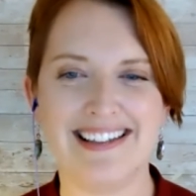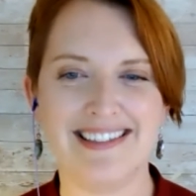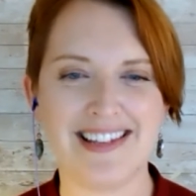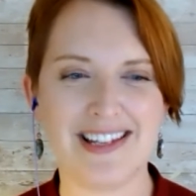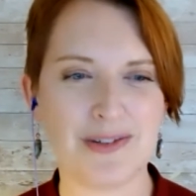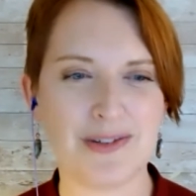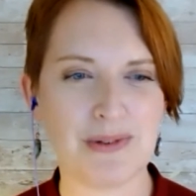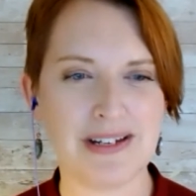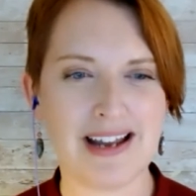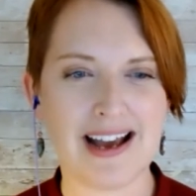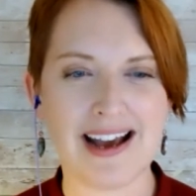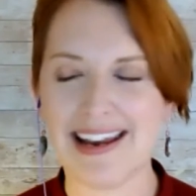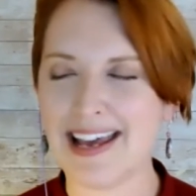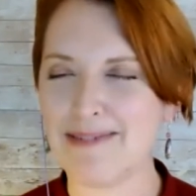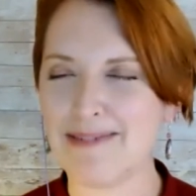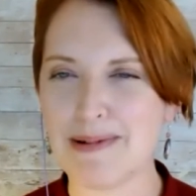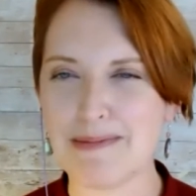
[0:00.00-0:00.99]
This would
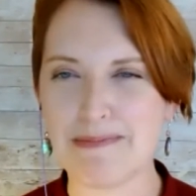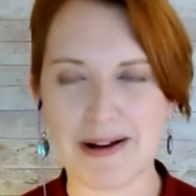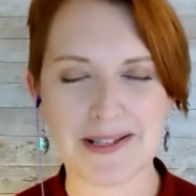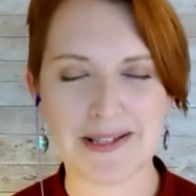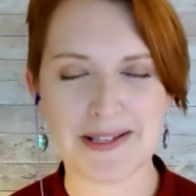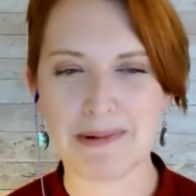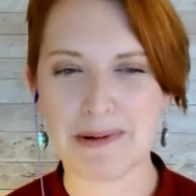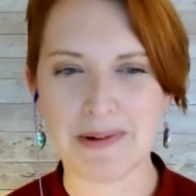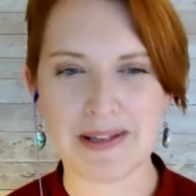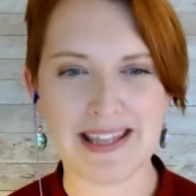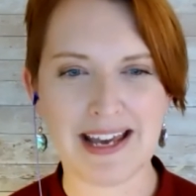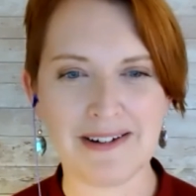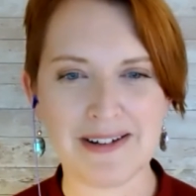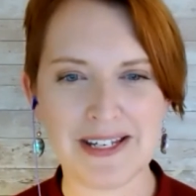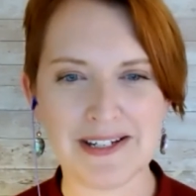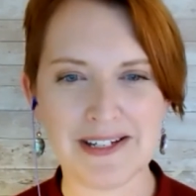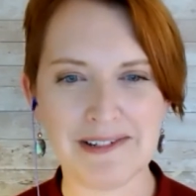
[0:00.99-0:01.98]
not have been possible
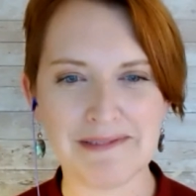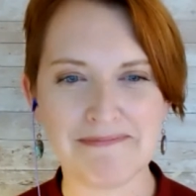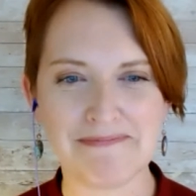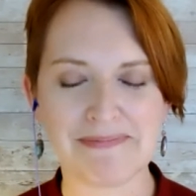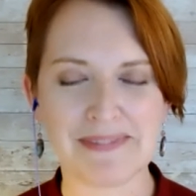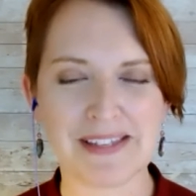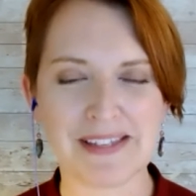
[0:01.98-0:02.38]
without you.